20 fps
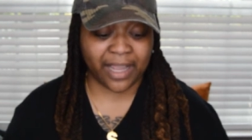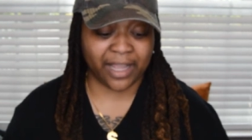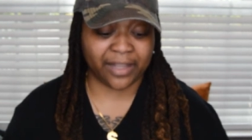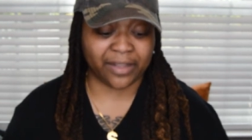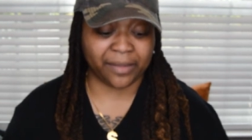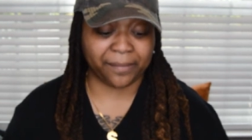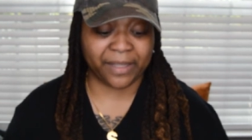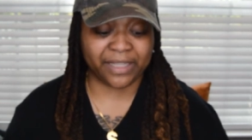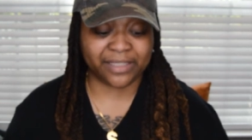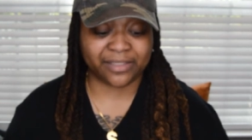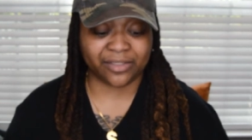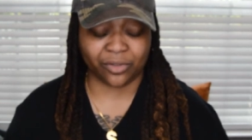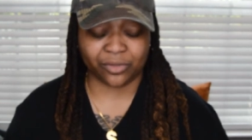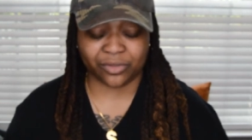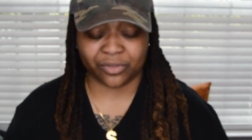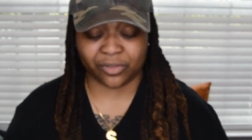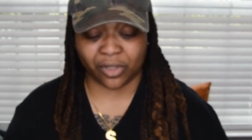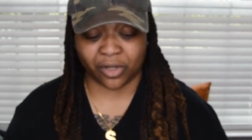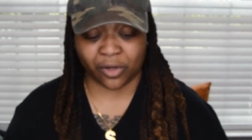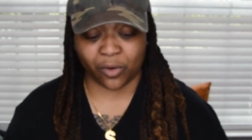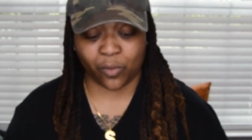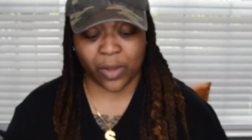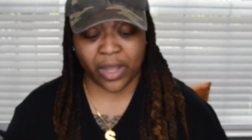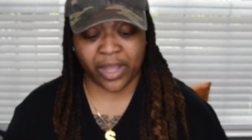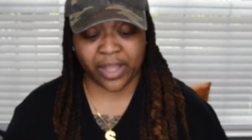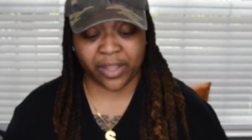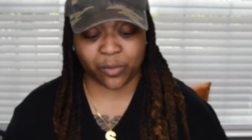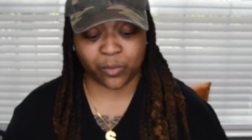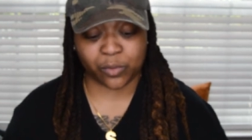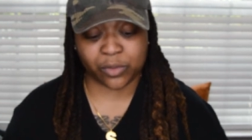And the base notes are
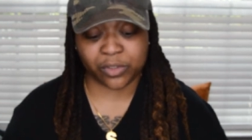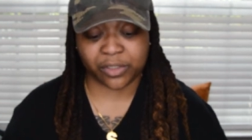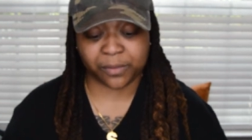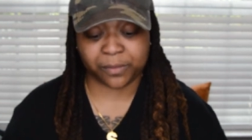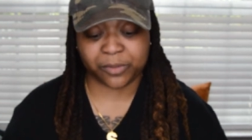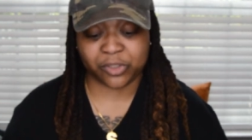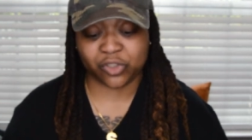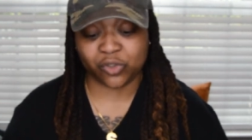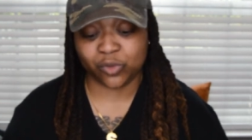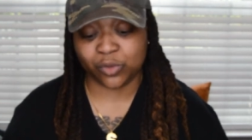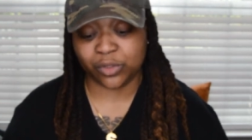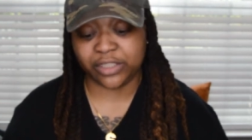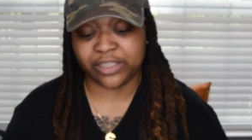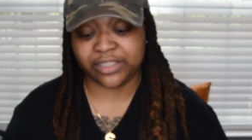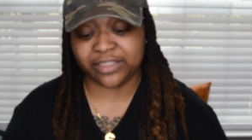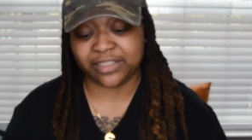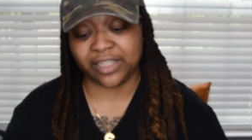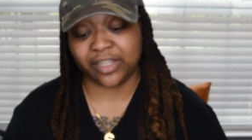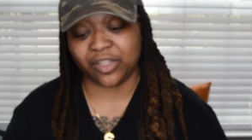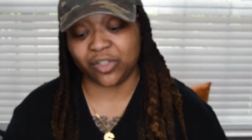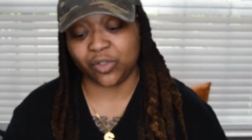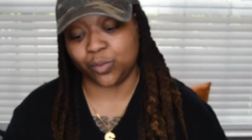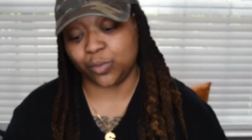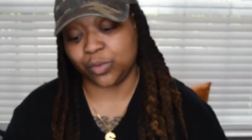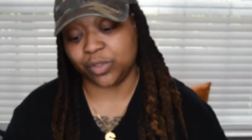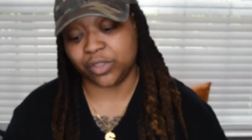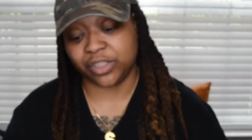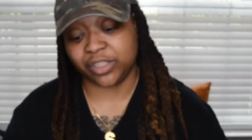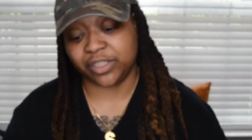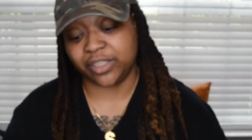guaiac wood, patchouli,
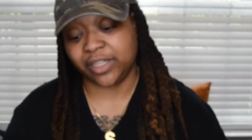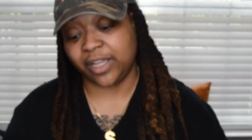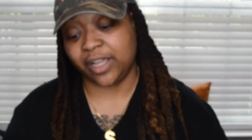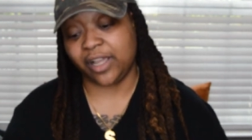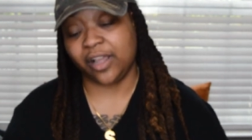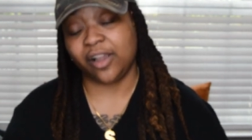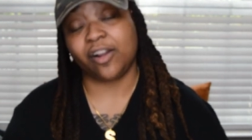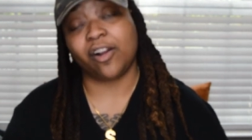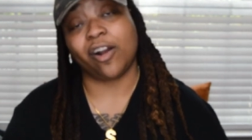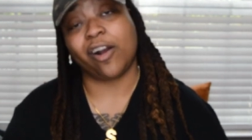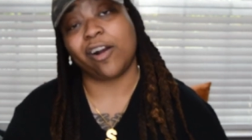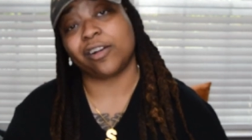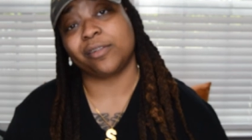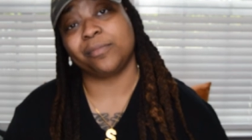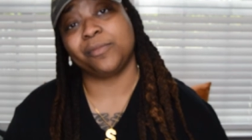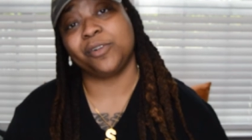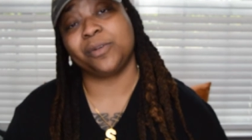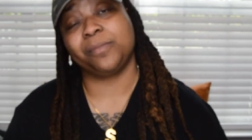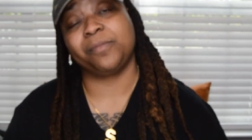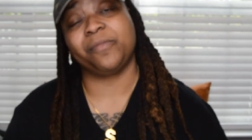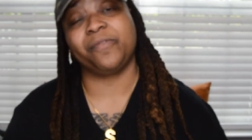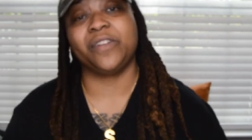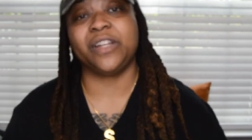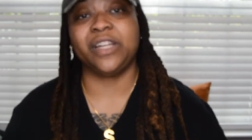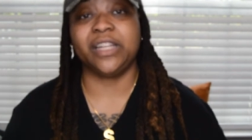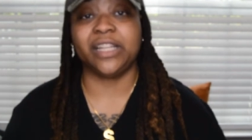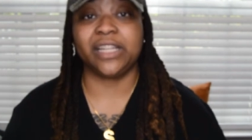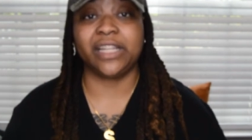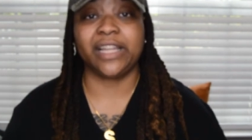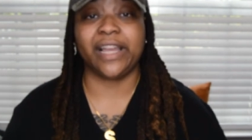sandalwood, cardamom,
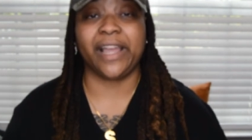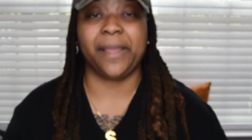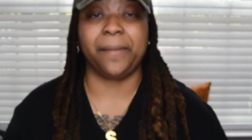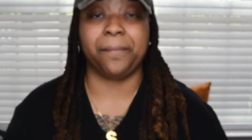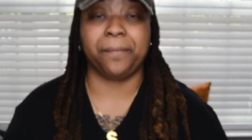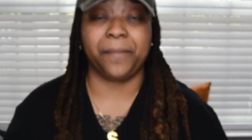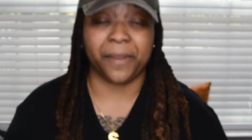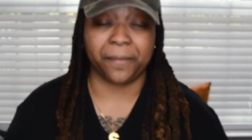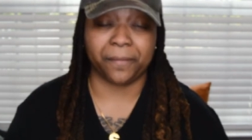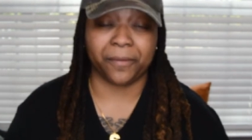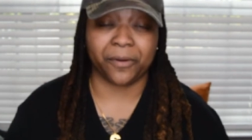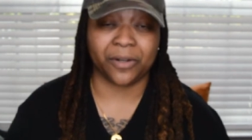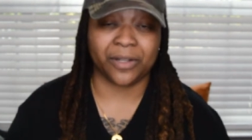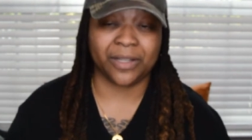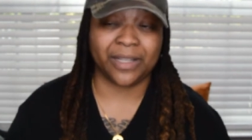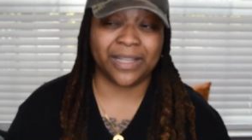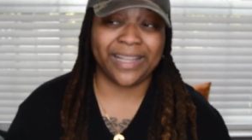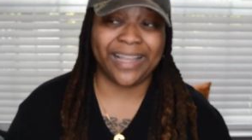vanilla, and pepper.